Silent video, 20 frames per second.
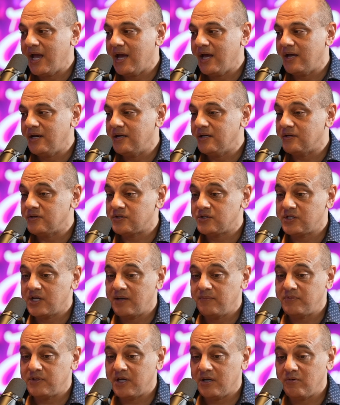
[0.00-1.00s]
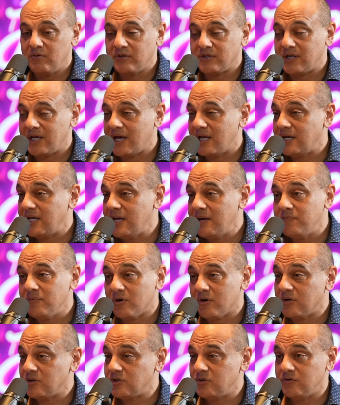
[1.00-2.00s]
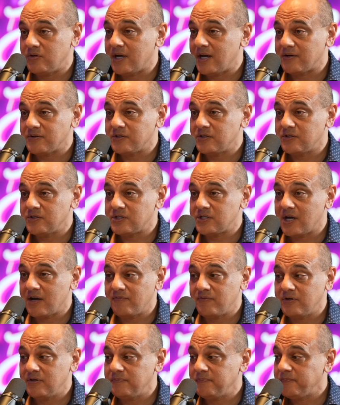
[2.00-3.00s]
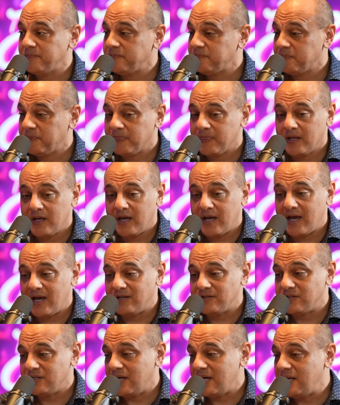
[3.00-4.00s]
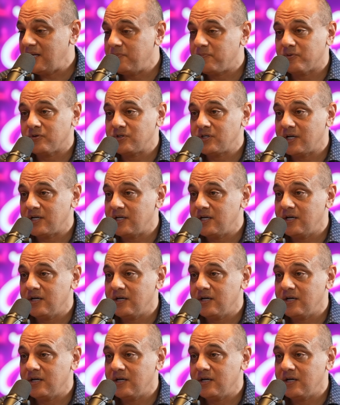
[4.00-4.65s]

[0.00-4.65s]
And same thing with Ken Hebner in 2007, has an 80% year.